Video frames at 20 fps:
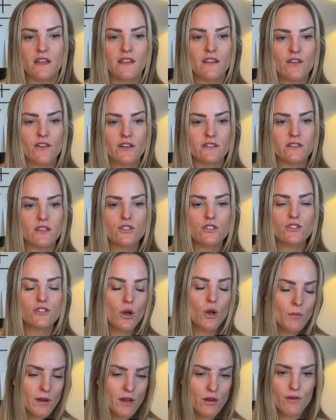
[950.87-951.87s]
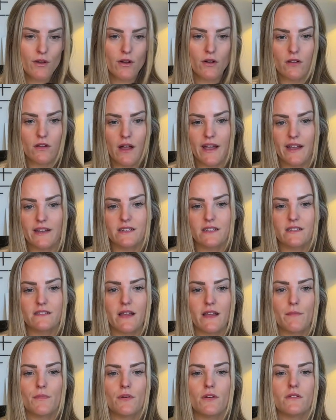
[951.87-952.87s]
And there is so many real client
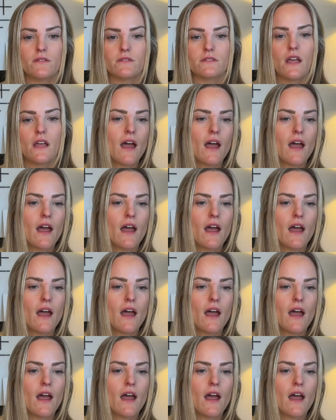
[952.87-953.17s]
examples.